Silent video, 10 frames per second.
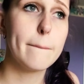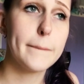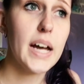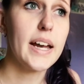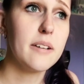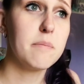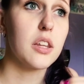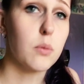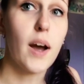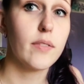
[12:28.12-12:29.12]
But
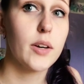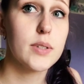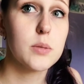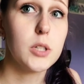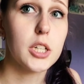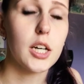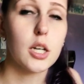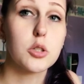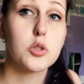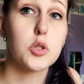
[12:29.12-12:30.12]
the Wi Fi wasn't
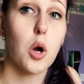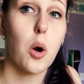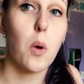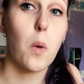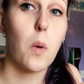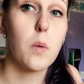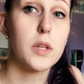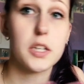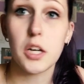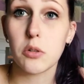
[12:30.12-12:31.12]
working, so
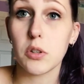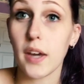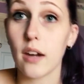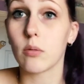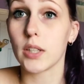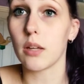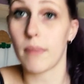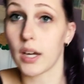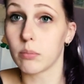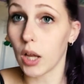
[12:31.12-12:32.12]
you know, you can't really
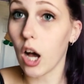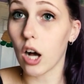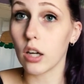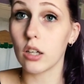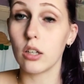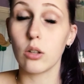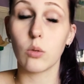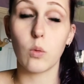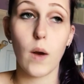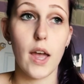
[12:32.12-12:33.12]
make a blog
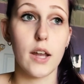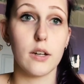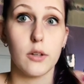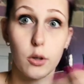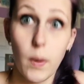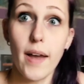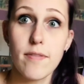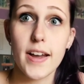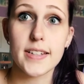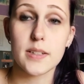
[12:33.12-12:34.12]
when your
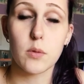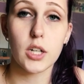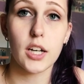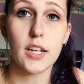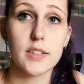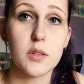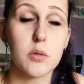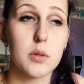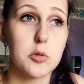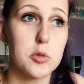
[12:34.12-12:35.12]
Wi-Fi isn't working.
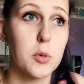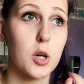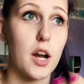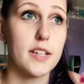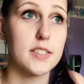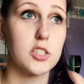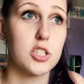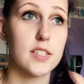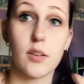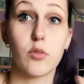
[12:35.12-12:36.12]
So it was more us
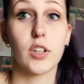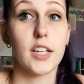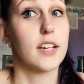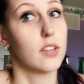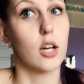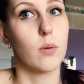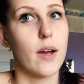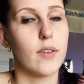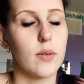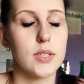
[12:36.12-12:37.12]
just like freaking out that our
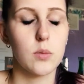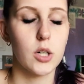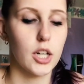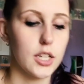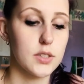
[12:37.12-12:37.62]
Wi-Fi wasn't working.